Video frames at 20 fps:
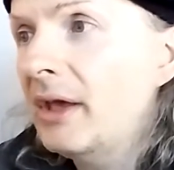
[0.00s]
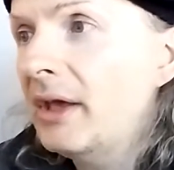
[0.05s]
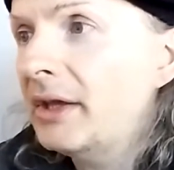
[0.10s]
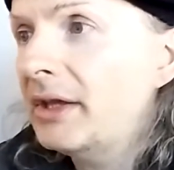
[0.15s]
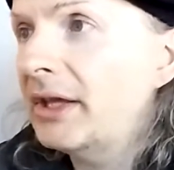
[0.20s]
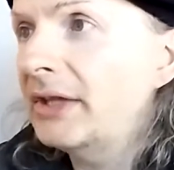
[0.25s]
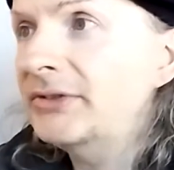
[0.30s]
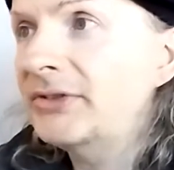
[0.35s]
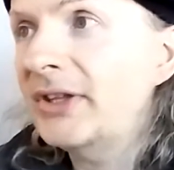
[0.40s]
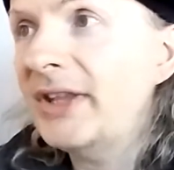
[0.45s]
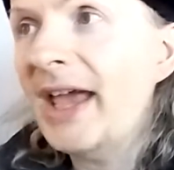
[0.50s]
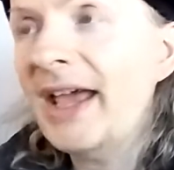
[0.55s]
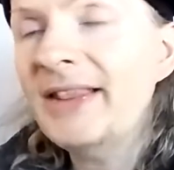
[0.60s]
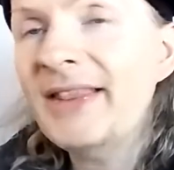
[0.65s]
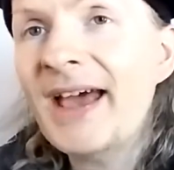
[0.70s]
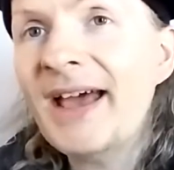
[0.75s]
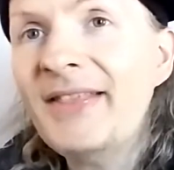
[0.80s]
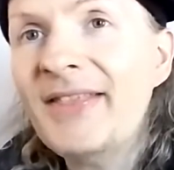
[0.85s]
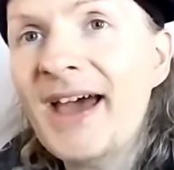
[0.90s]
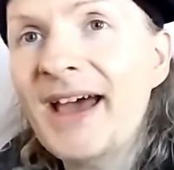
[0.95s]
kids. And
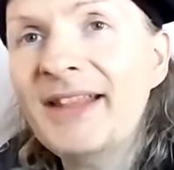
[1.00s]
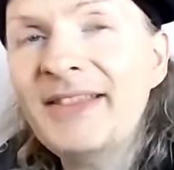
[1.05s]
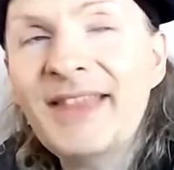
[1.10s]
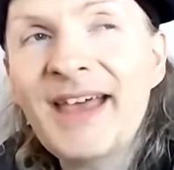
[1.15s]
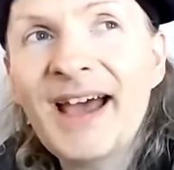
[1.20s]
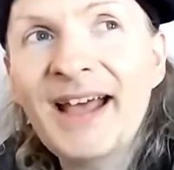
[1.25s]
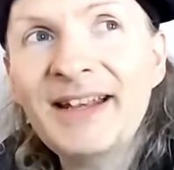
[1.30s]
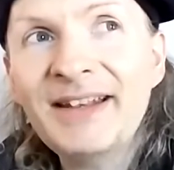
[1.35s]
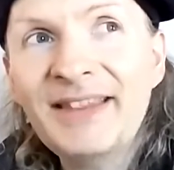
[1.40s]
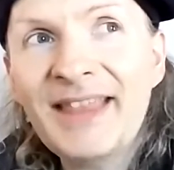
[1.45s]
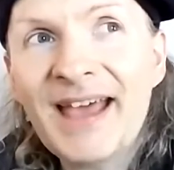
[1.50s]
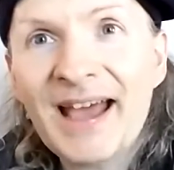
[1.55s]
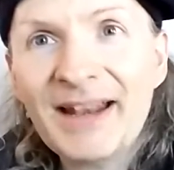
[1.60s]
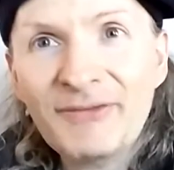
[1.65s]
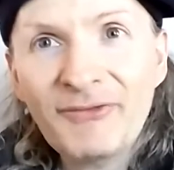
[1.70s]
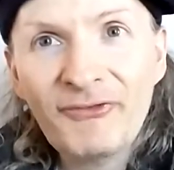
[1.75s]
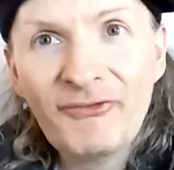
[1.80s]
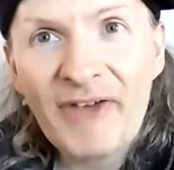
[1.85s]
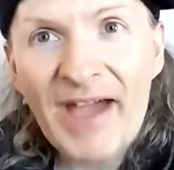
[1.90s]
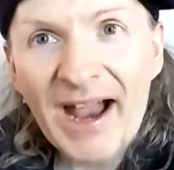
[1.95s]

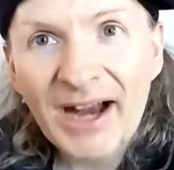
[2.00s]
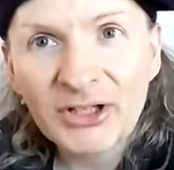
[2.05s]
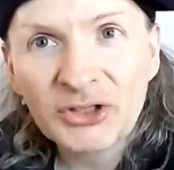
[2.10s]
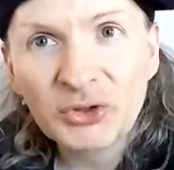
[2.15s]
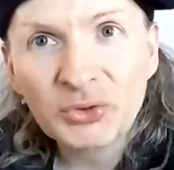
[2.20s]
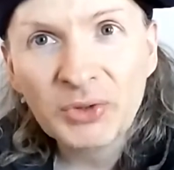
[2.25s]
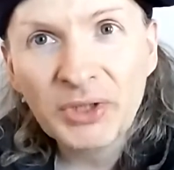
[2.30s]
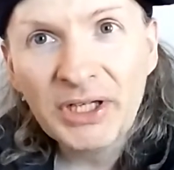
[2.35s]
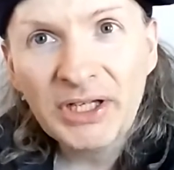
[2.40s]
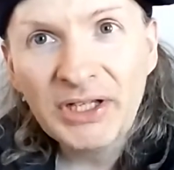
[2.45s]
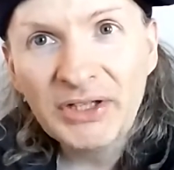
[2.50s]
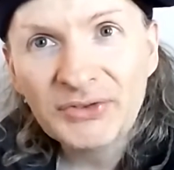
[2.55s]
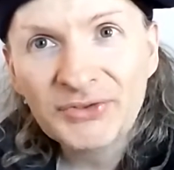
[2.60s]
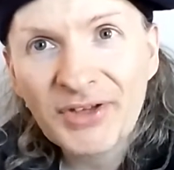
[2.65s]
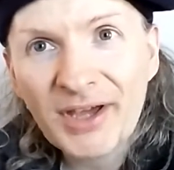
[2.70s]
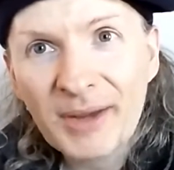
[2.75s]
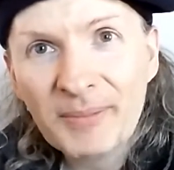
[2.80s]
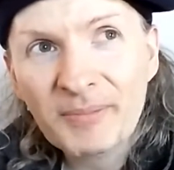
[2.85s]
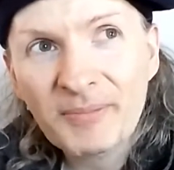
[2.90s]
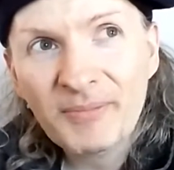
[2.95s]
that factory
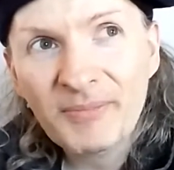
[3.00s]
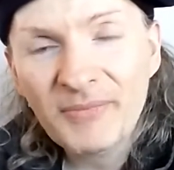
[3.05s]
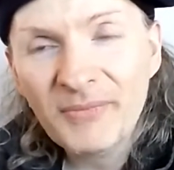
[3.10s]
type